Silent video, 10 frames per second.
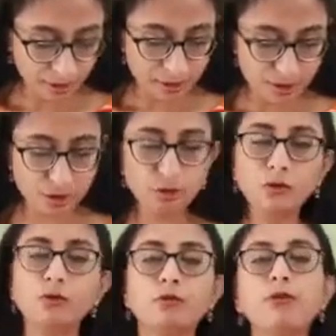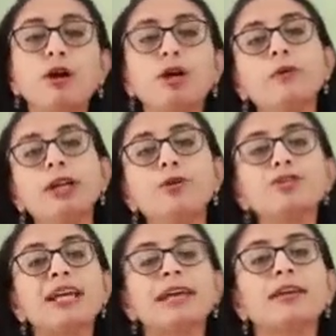So for what do we
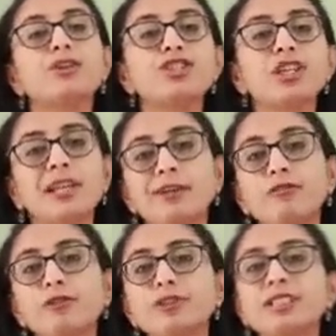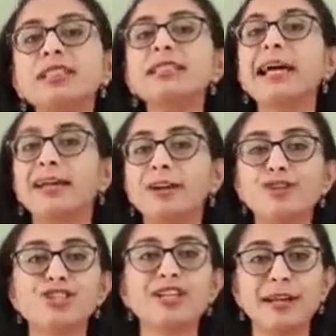use agarose gel electrophoresis?
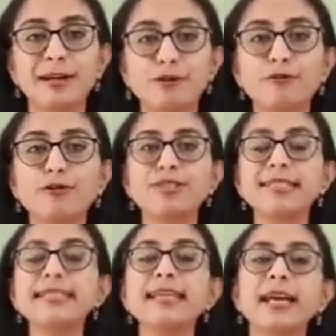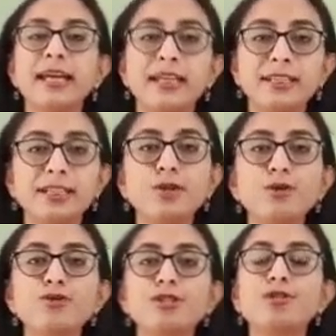Agarose gel electrophoresis is
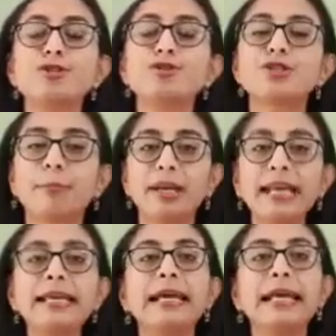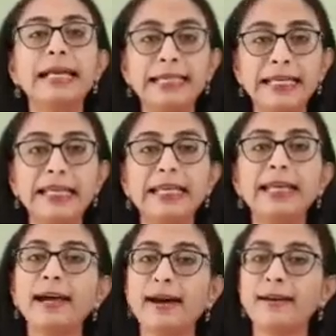used to separate
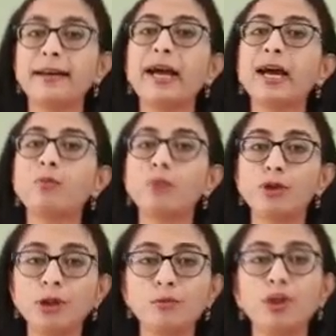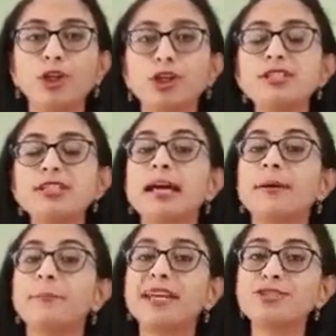DNA, RNA and protein molecules
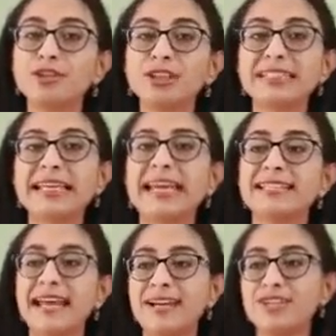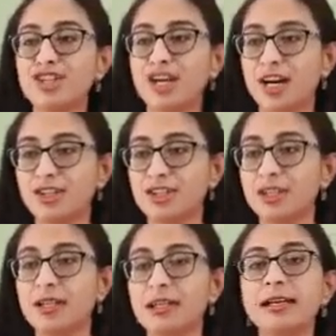based on their size and charge.
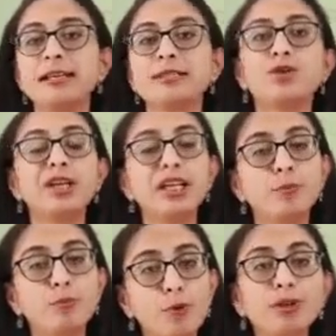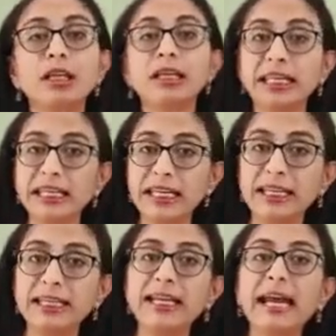So both
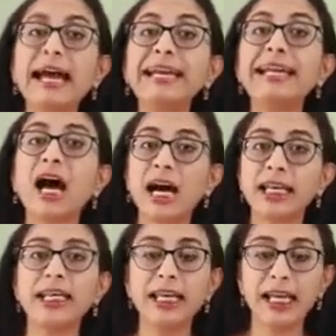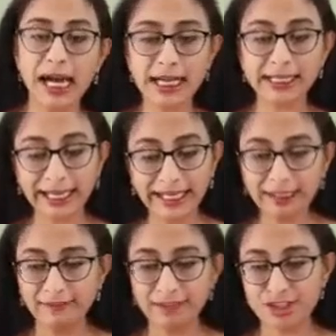DNA and RNA are
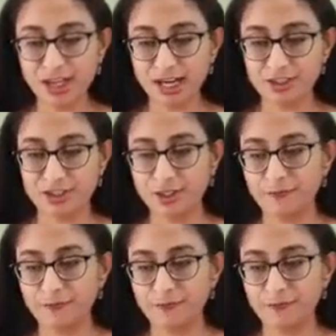negatively charged.